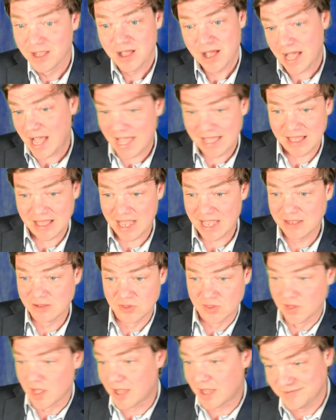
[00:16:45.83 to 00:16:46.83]
I
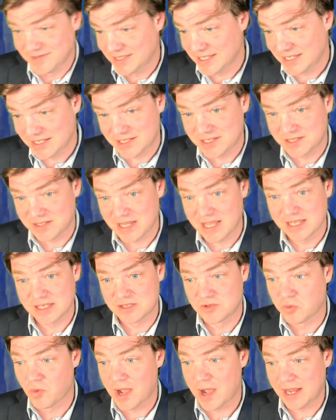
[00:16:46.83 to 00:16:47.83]
love this
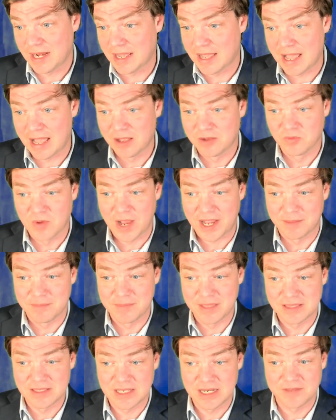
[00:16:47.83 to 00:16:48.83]
as white. I
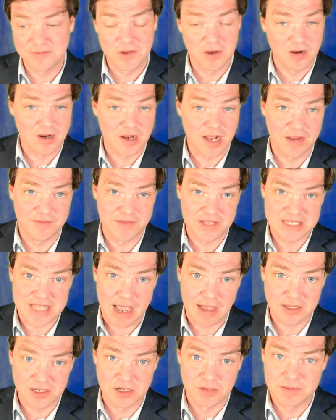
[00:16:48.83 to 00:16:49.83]
recommend it if you're kind of a
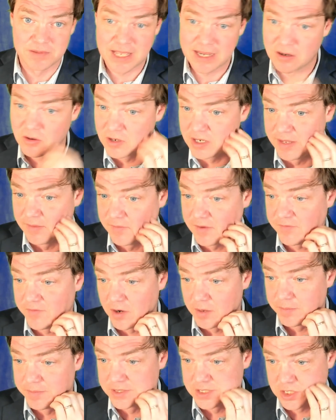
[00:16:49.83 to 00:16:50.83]
tactical player, or even if
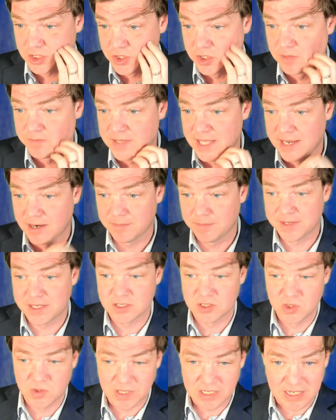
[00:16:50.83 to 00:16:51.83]
you're a positional player,
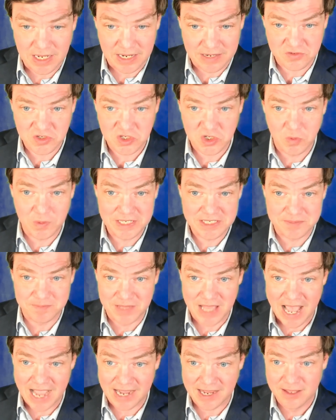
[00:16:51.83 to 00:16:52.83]
because you can kind of squeeze
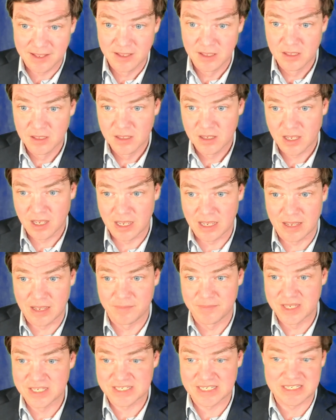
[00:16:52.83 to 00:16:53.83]
black
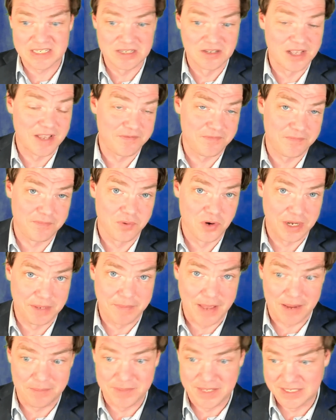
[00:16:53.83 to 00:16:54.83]
because they still have pretty
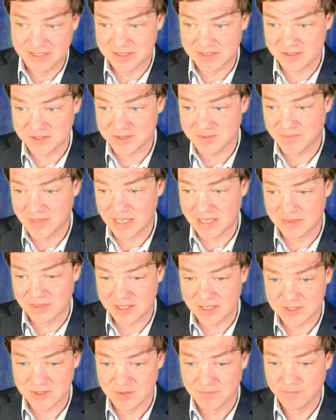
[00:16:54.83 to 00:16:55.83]
bad pieces in
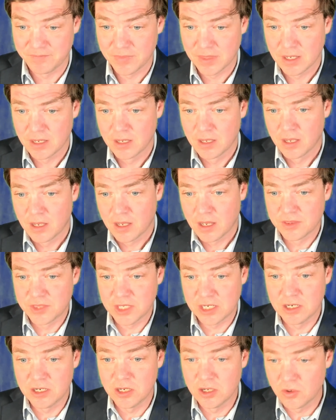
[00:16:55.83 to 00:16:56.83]
this.
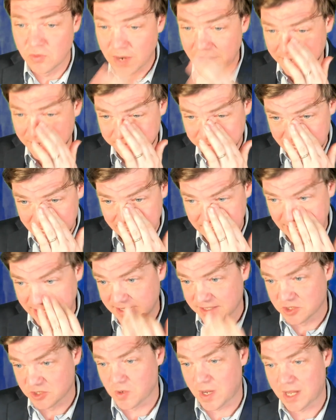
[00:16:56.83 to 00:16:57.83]
The new way of playing, like
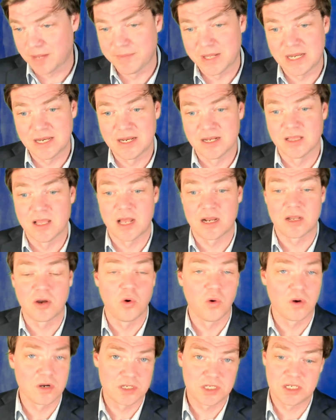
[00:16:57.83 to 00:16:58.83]
this, recommended in a lot of
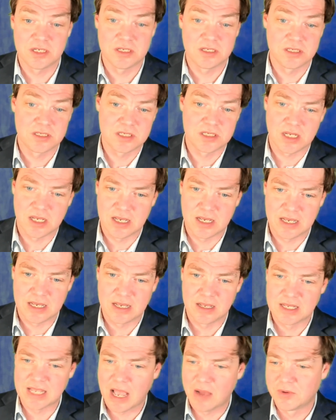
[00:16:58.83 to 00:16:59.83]
courses,
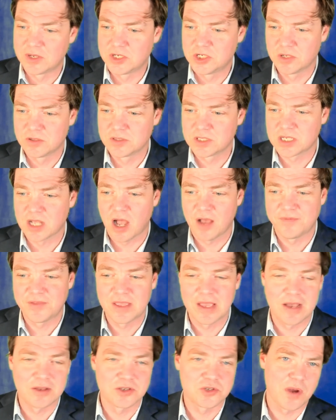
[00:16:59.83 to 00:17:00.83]
Gowan Jones Coffee
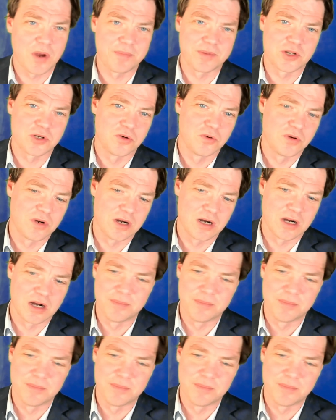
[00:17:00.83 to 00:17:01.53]
House repertoire,